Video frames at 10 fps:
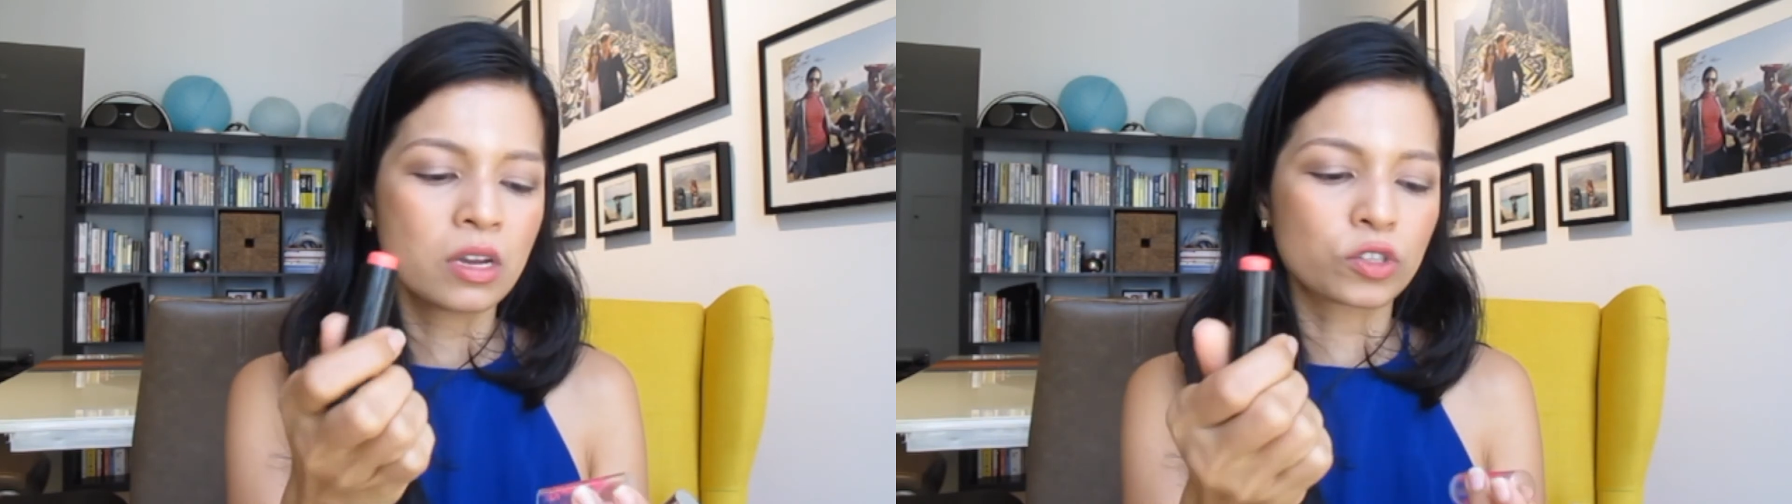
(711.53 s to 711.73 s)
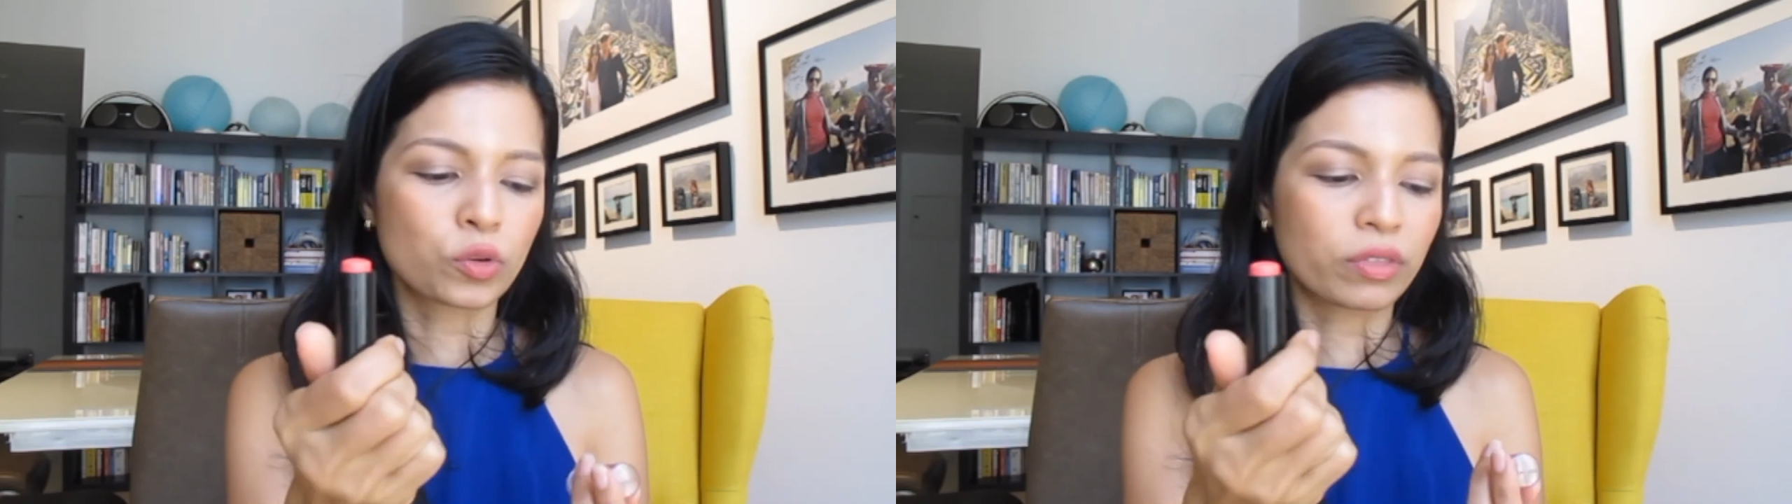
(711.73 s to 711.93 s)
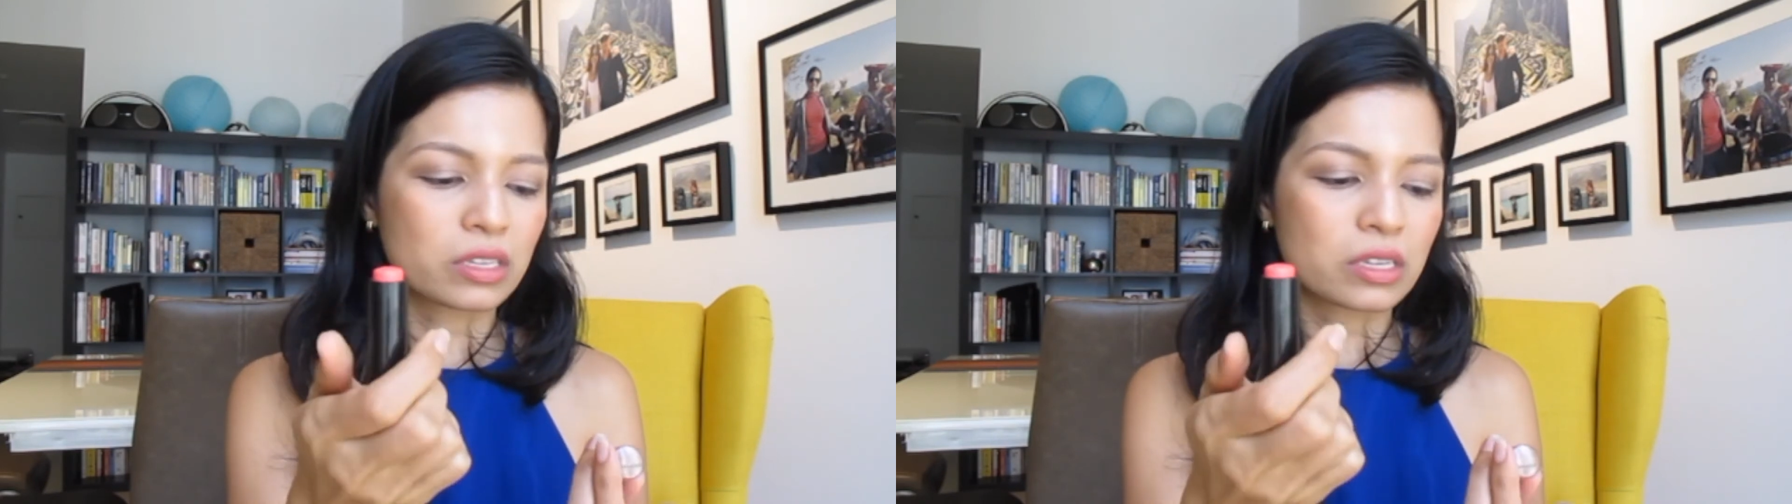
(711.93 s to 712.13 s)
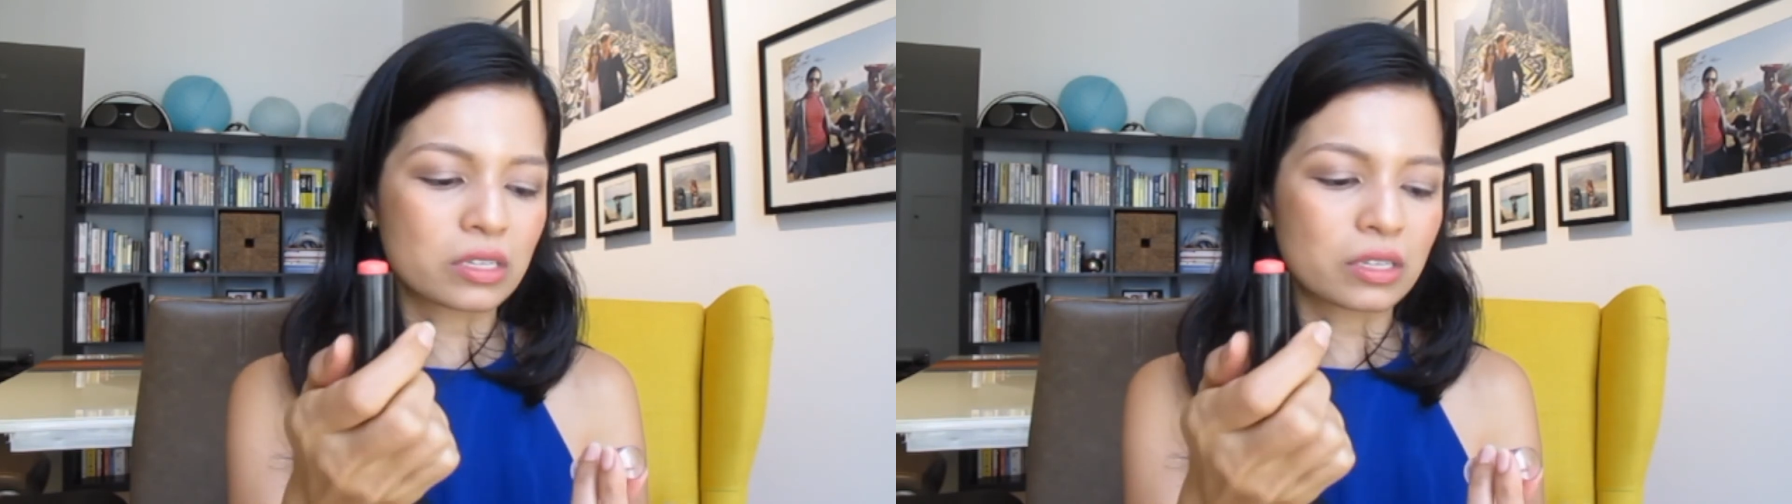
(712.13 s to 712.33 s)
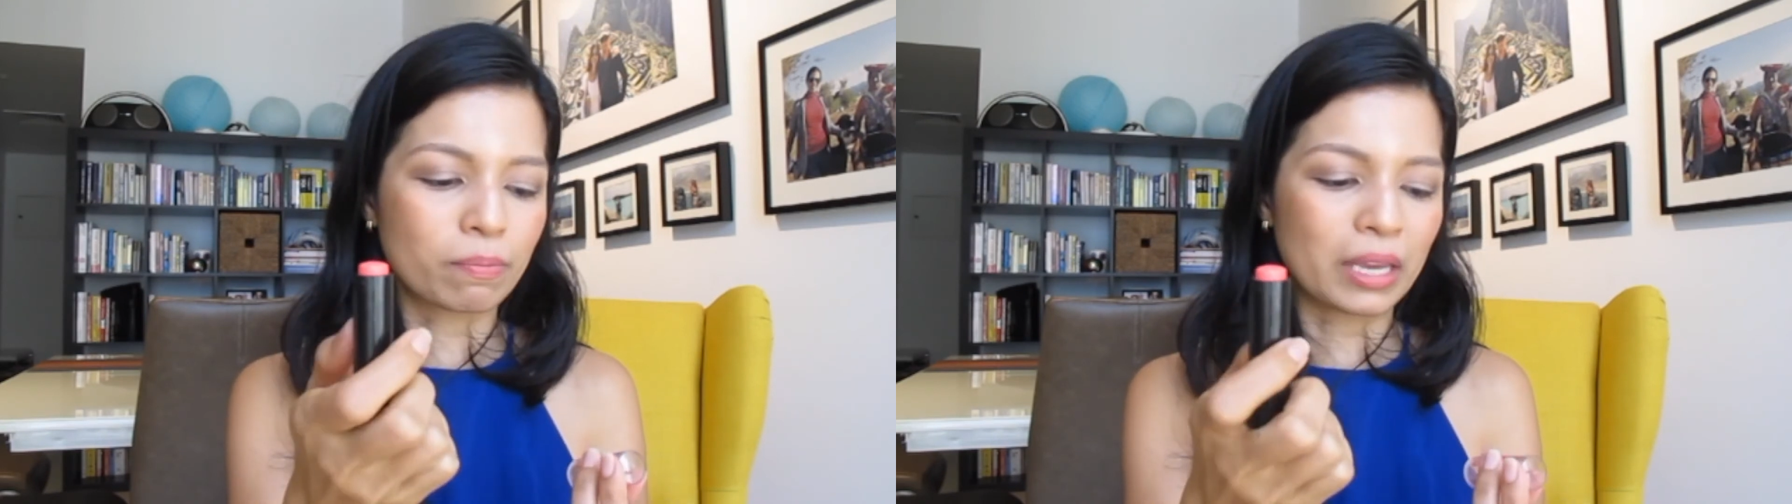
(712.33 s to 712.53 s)
So this
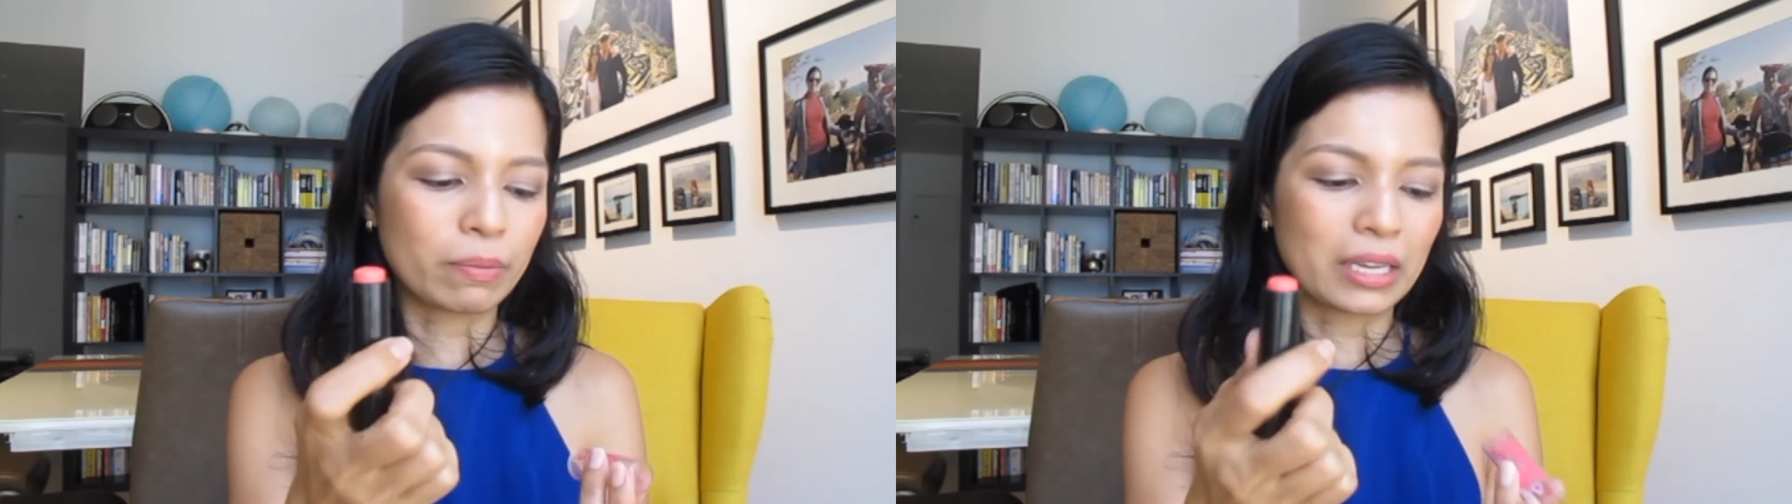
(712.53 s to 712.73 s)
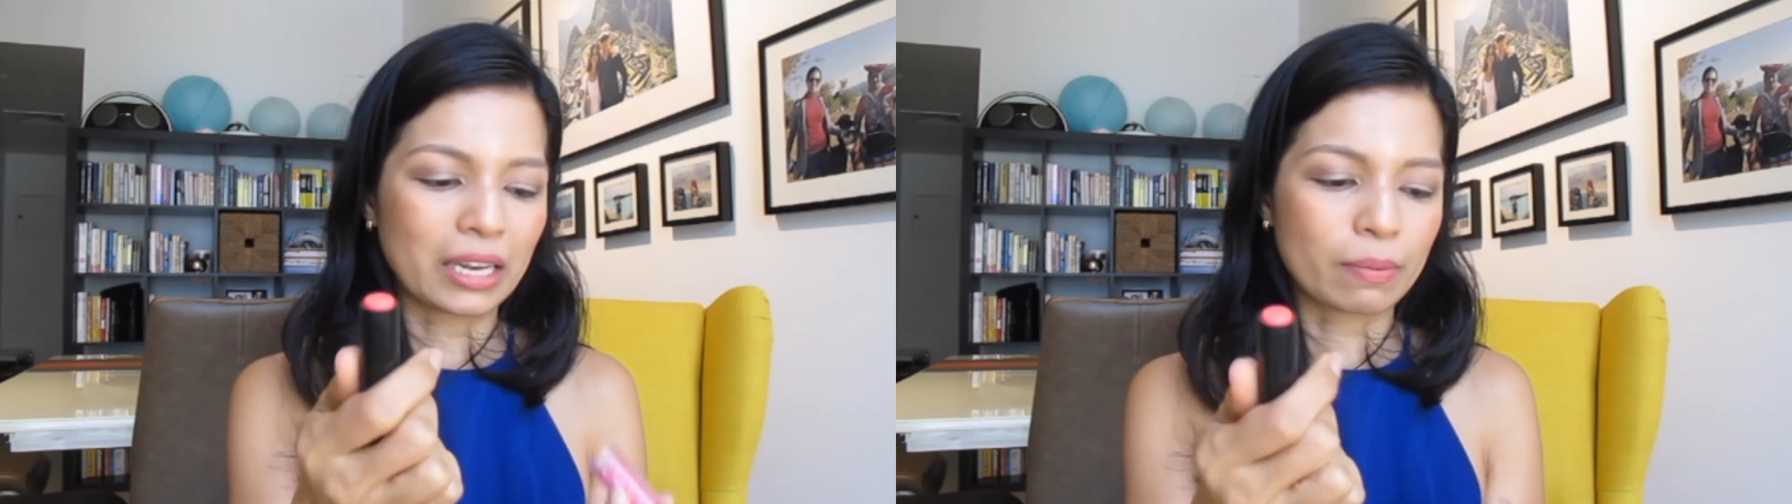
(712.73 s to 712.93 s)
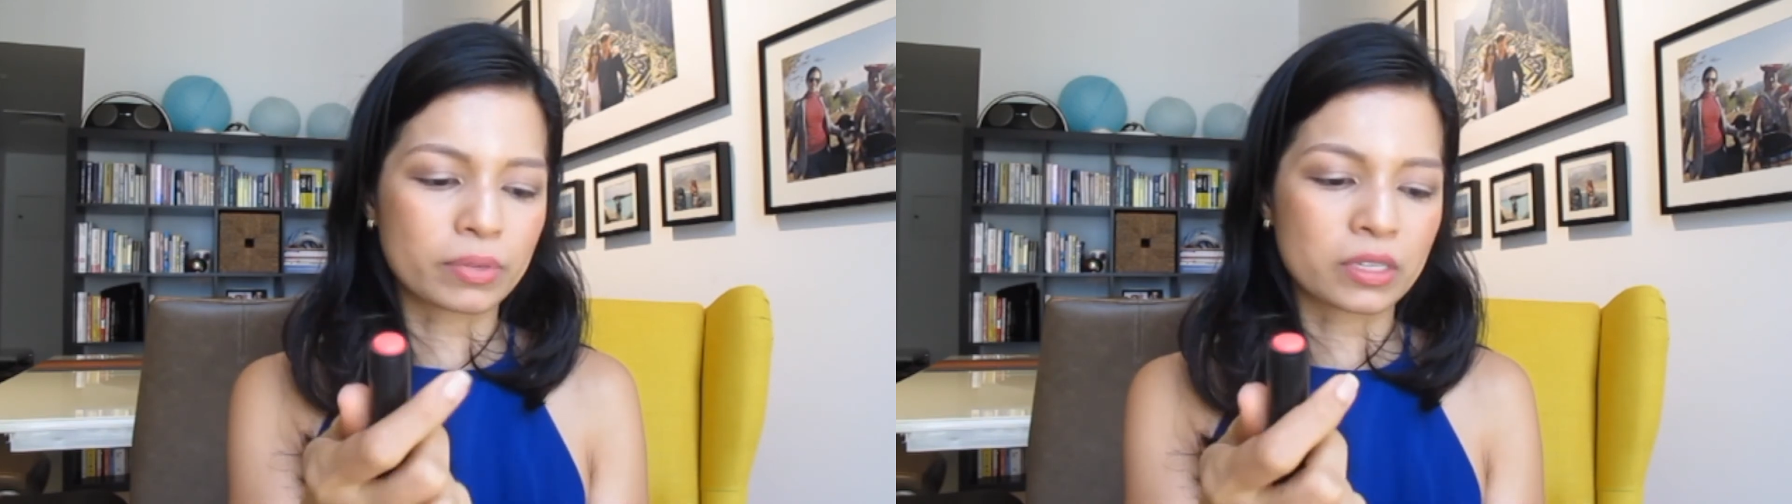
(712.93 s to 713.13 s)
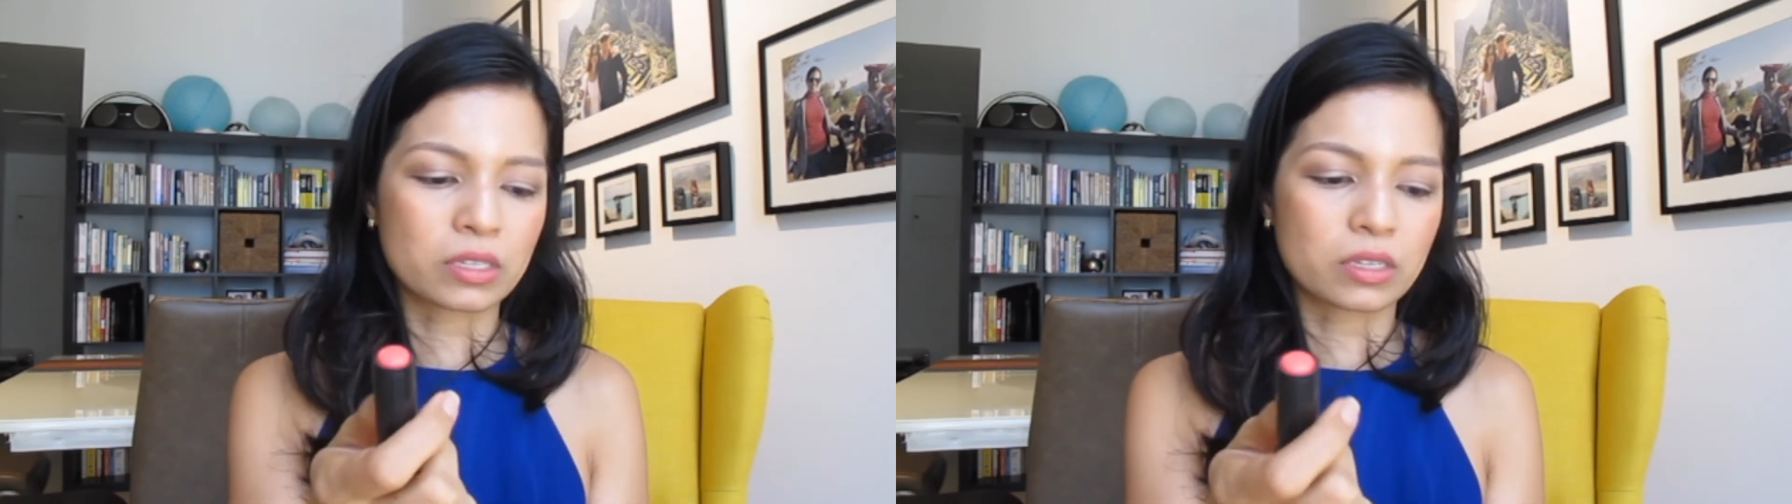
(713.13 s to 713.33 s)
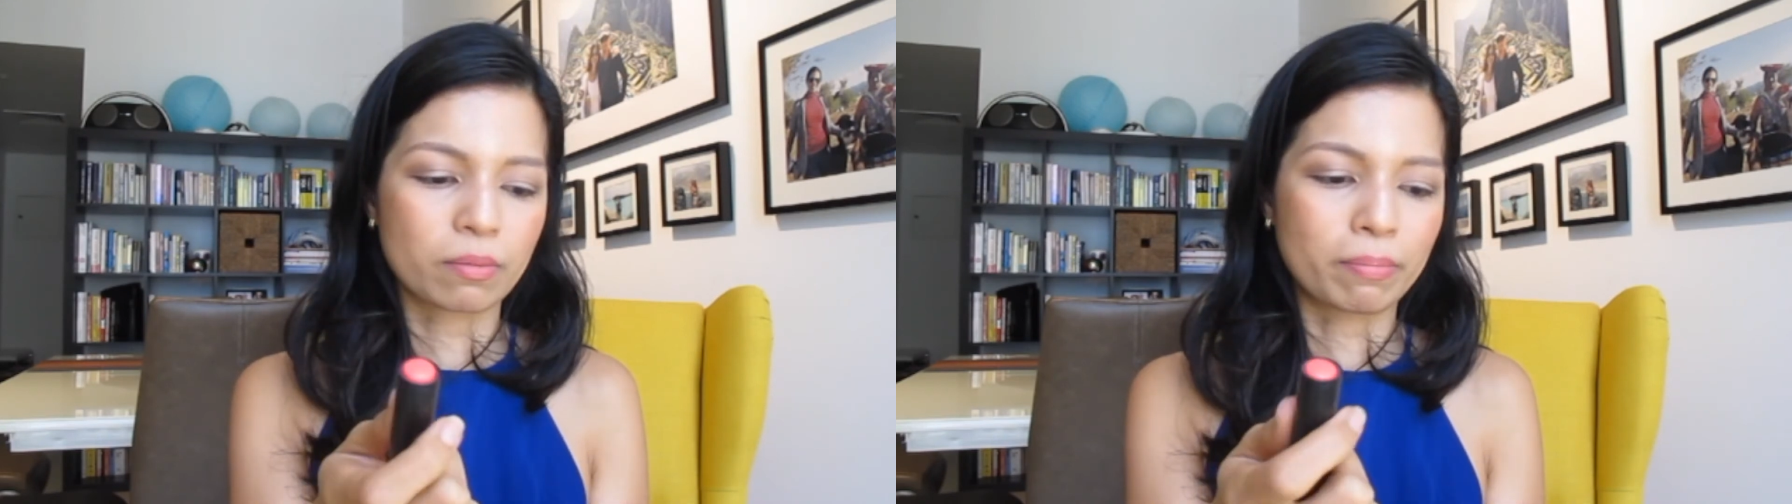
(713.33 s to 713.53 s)
is the Baby Lips